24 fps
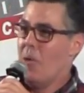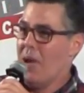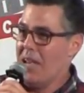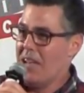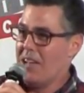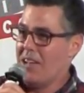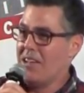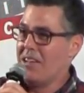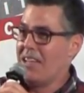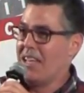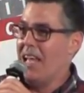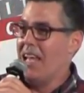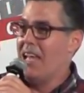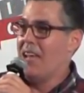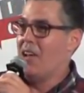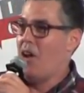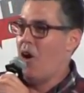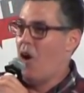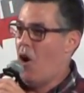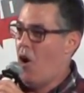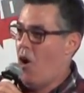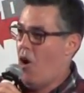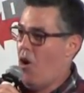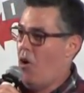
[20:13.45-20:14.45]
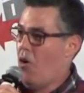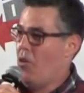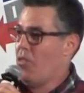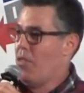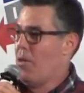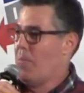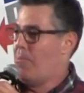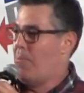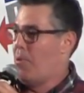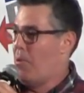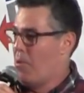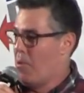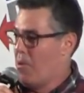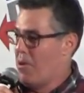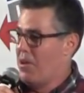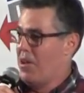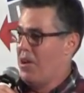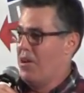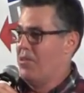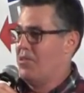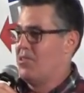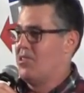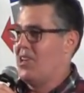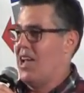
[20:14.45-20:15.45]
we could get all the
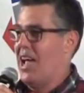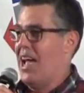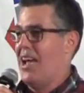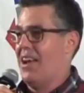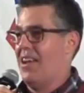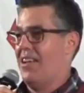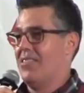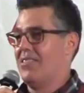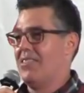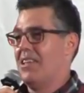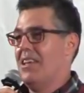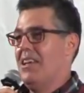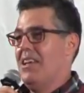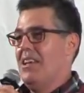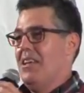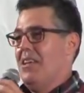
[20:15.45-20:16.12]
porno channels.